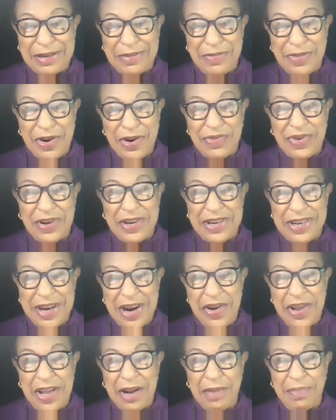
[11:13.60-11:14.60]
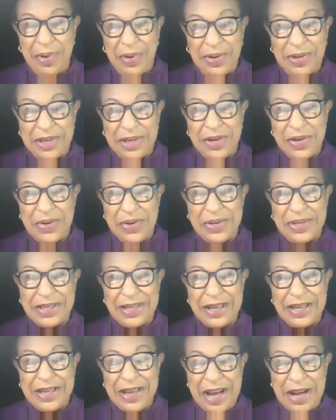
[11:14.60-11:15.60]
Reverend Darien Bolden, who is
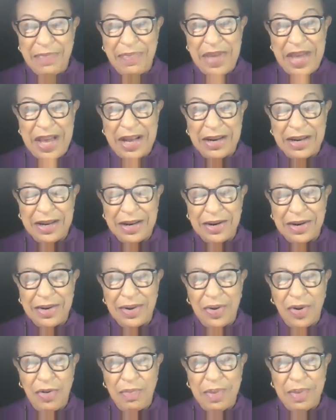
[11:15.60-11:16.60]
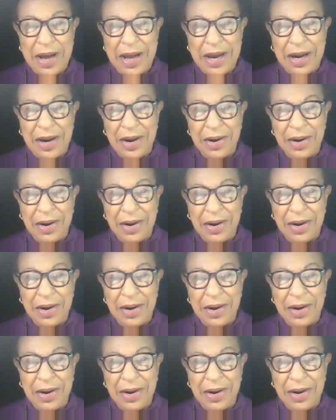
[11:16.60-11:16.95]
a young man and an old body,